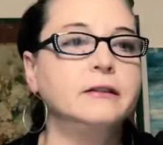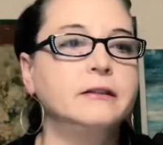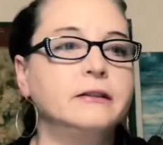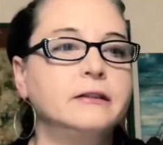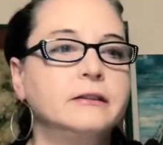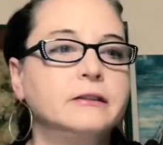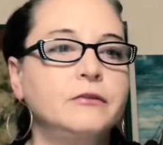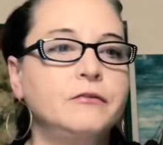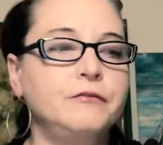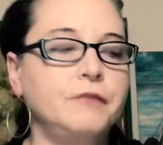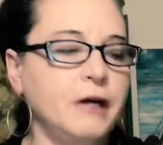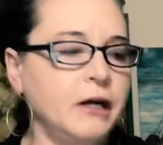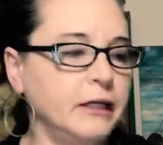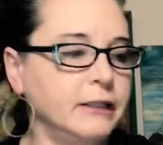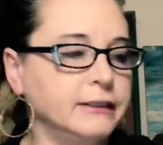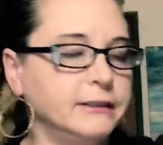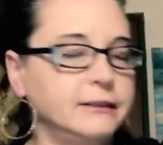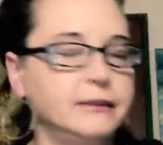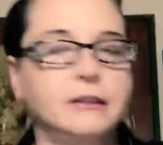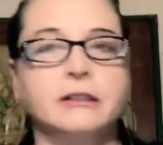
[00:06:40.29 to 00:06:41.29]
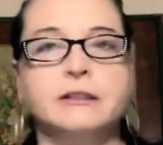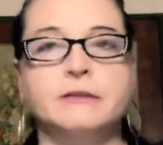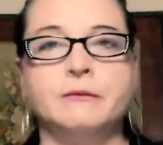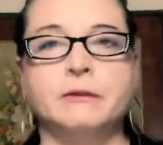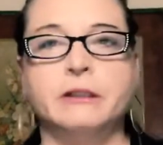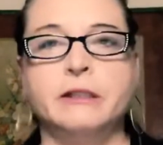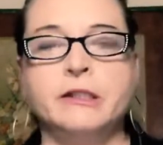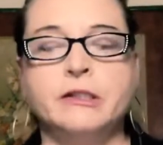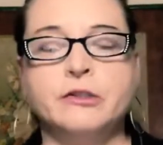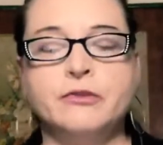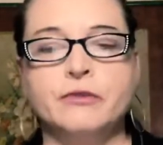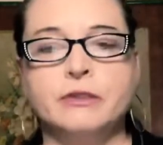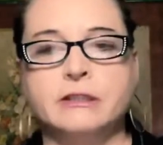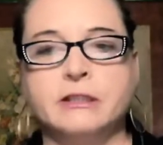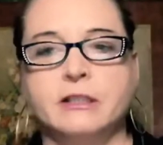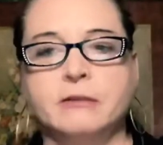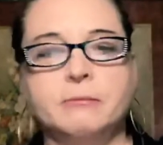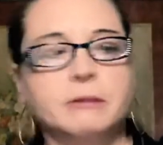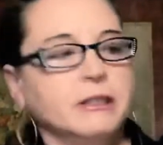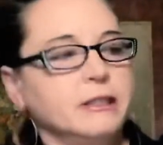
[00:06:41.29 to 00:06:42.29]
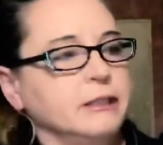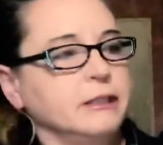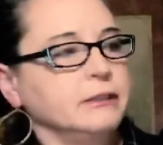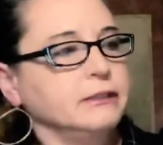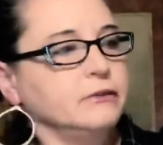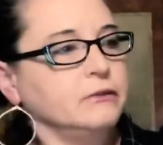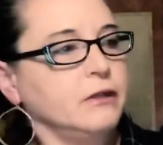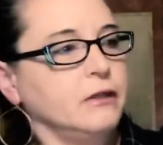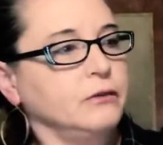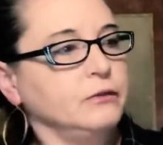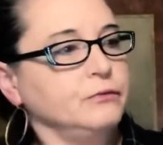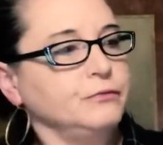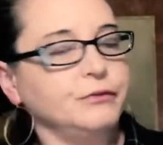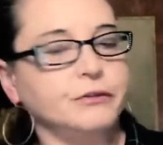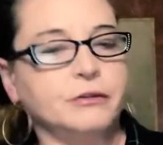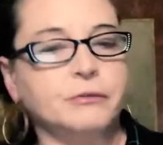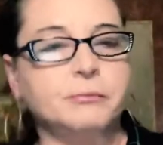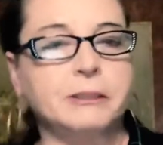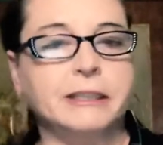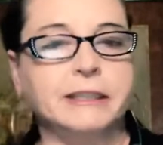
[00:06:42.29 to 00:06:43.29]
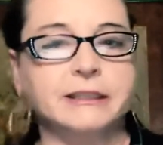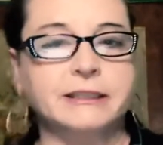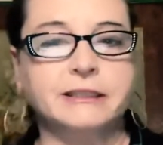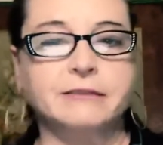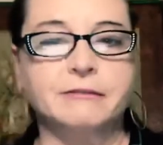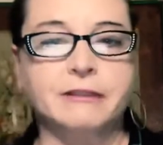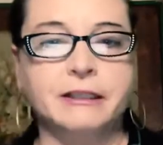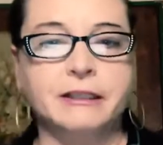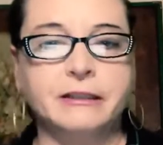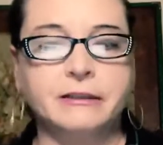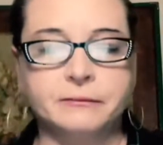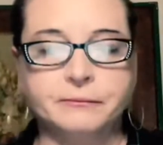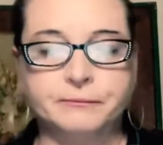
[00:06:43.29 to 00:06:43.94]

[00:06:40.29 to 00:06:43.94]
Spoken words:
So far it looks really interesting because they're all over the place, right?